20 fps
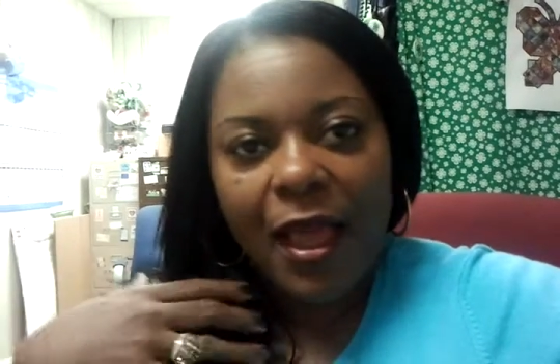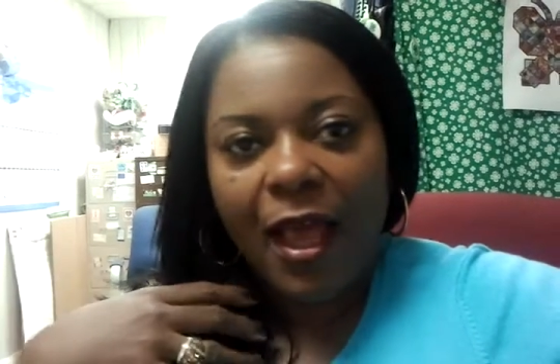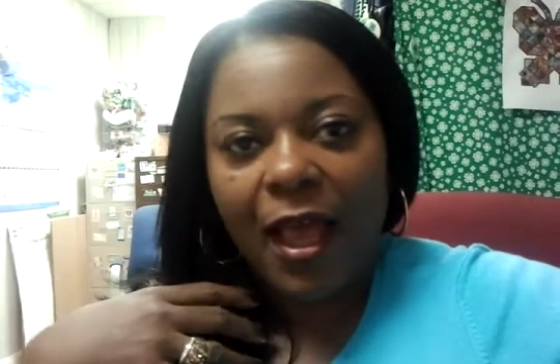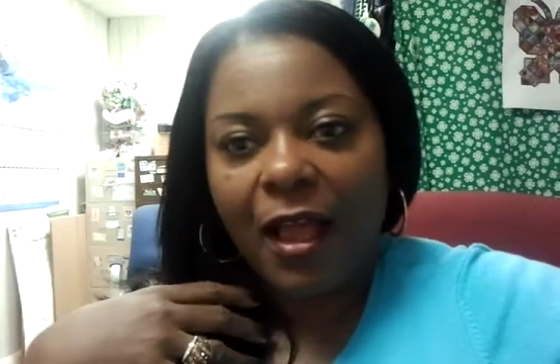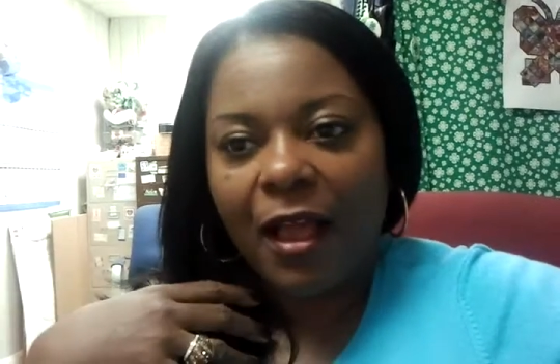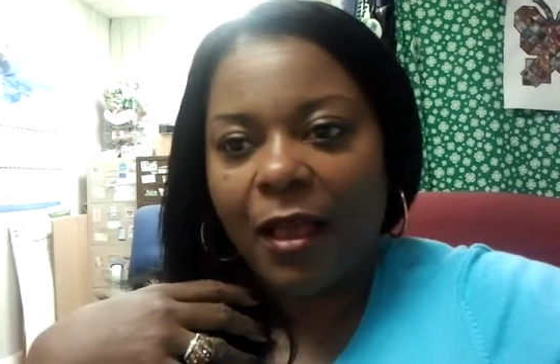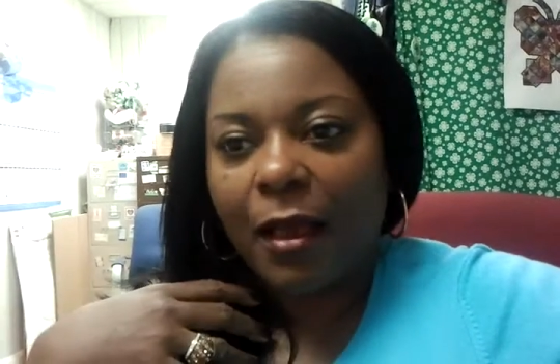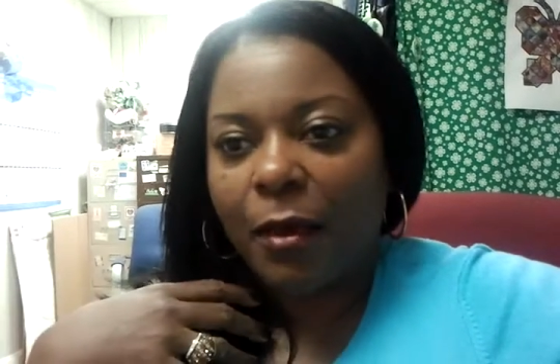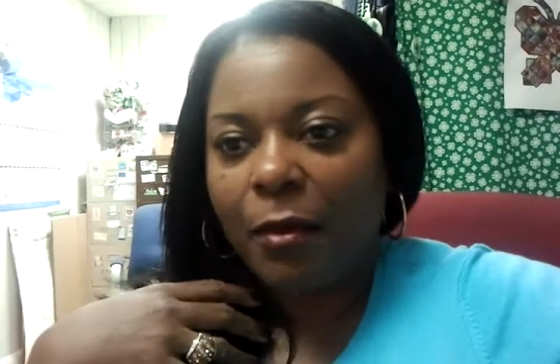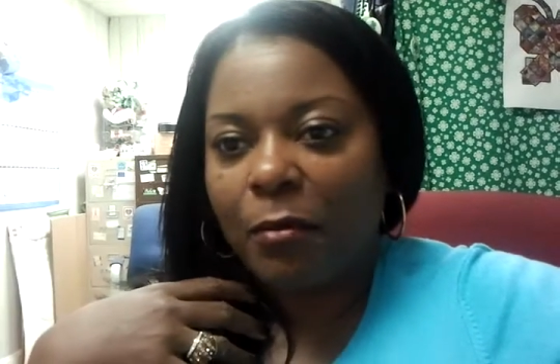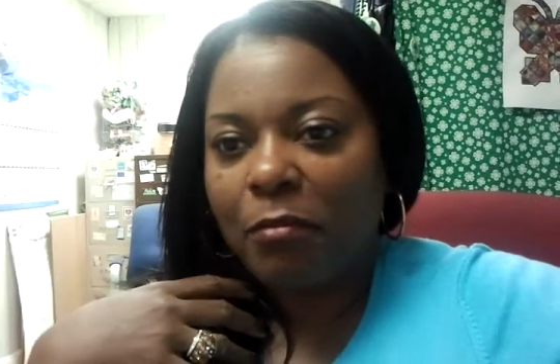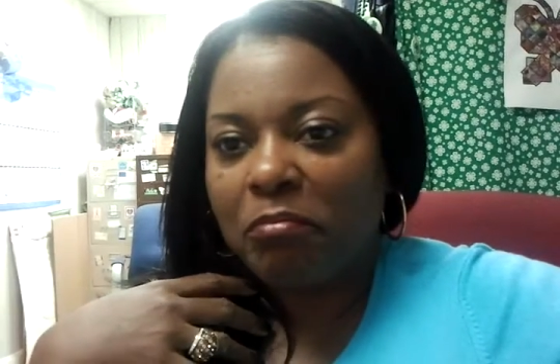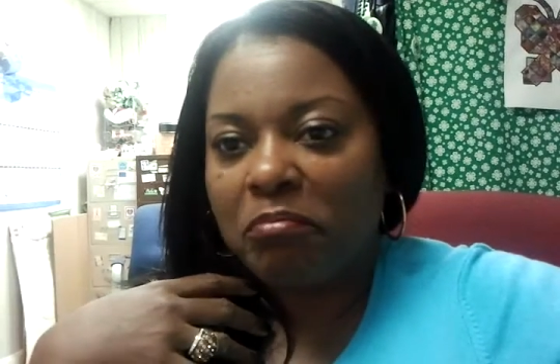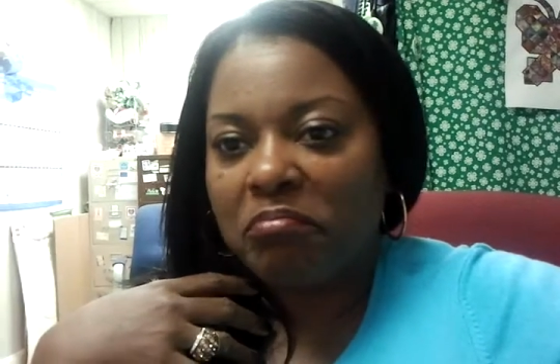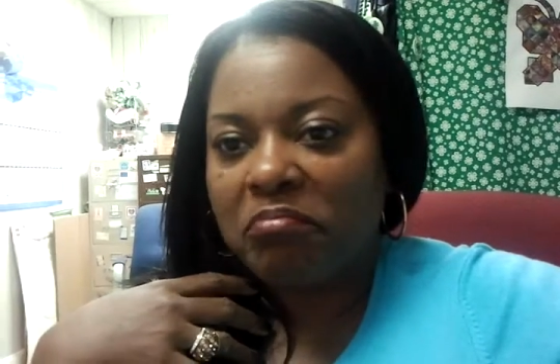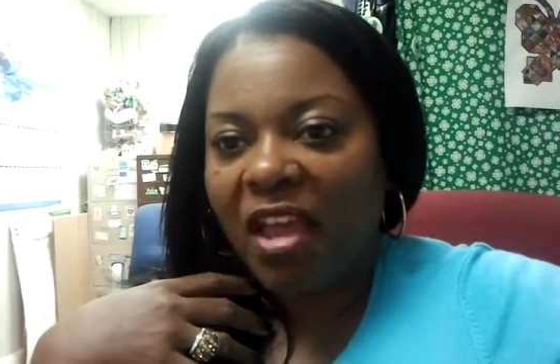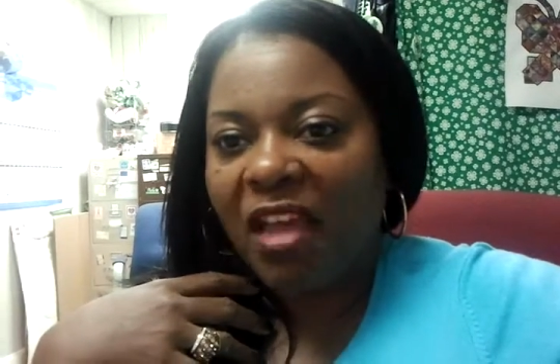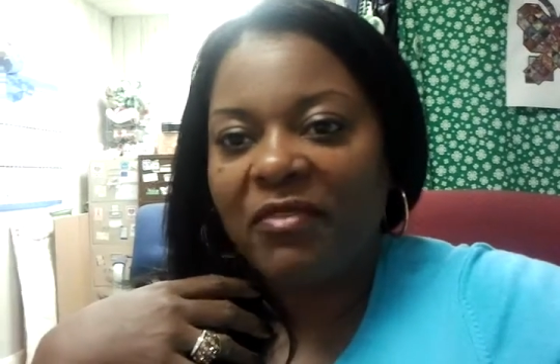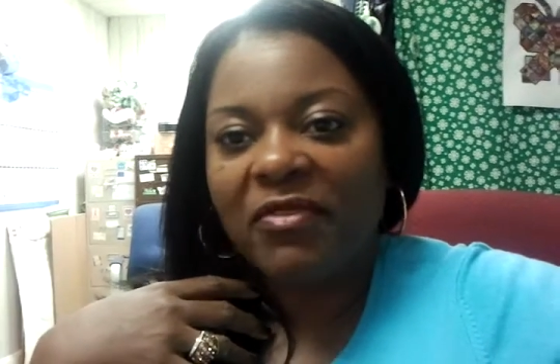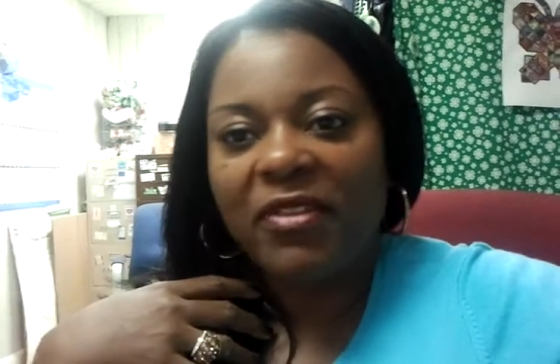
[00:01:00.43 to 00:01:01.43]
Um,
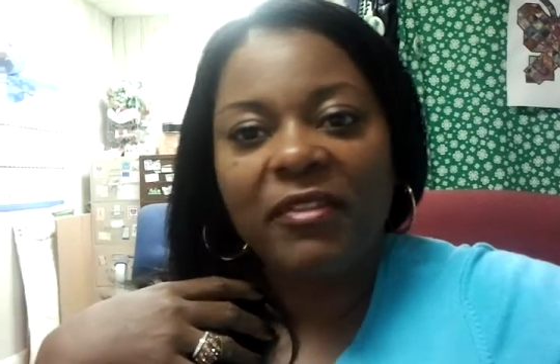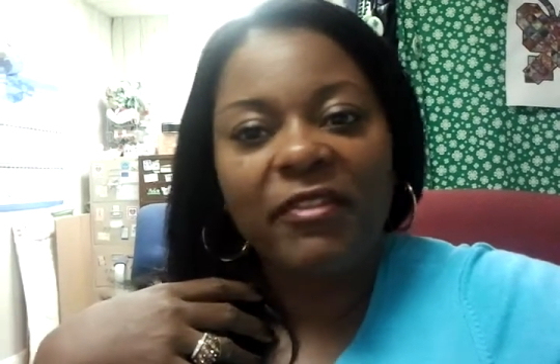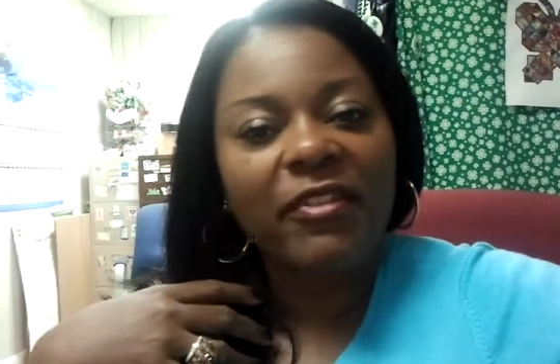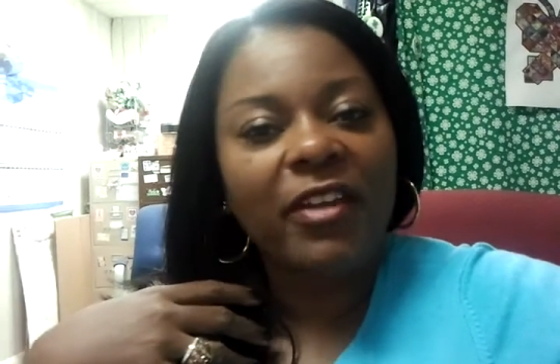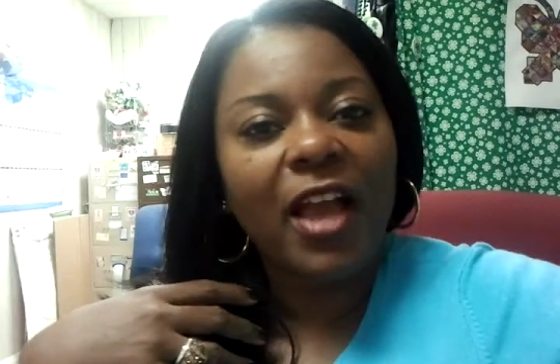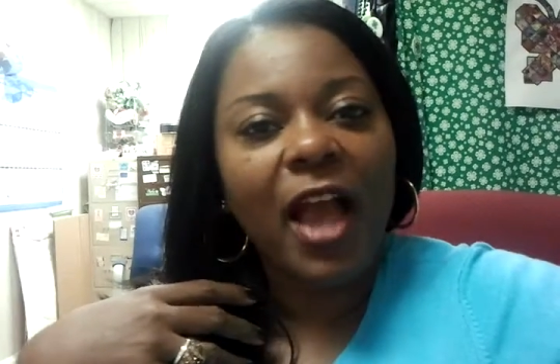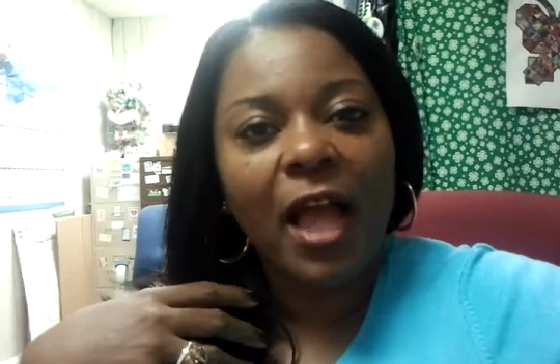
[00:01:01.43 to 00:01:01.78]
I've even